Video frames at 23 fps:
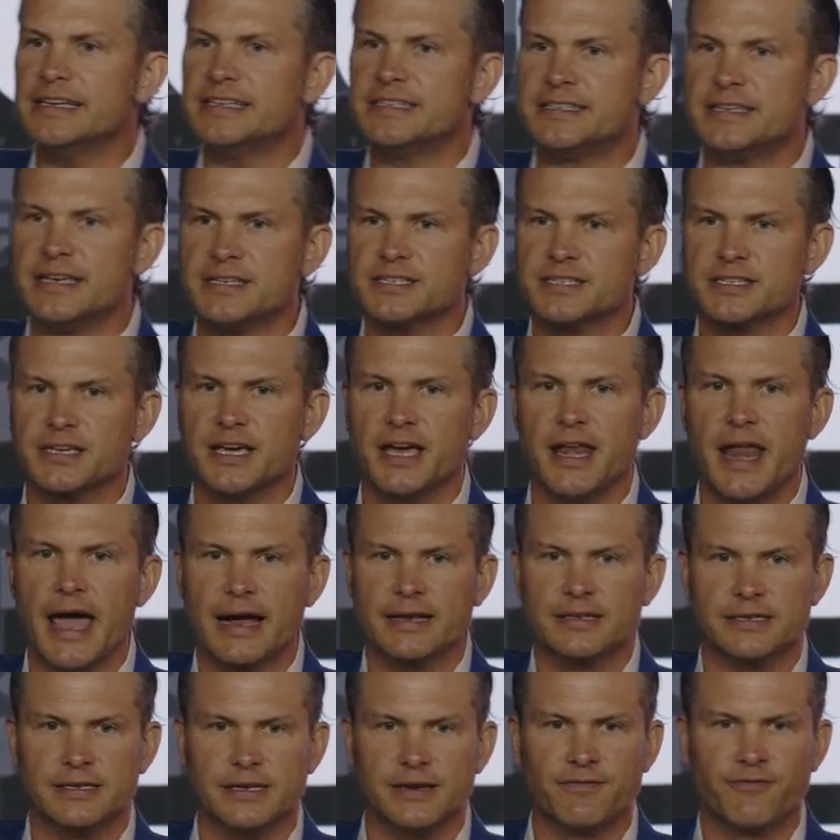
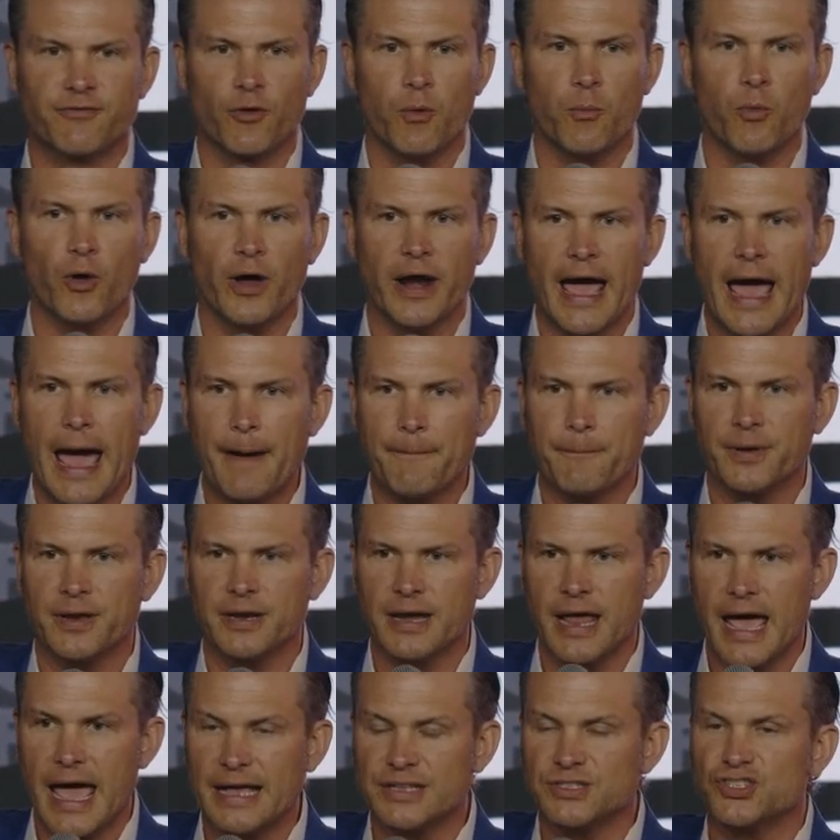disconnected from what
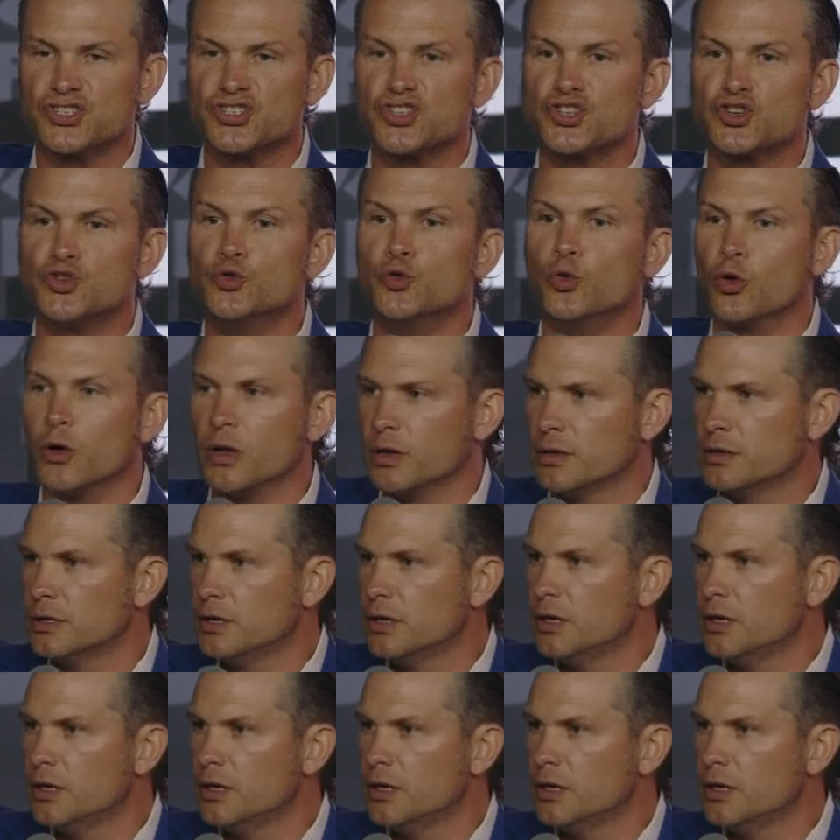happened at school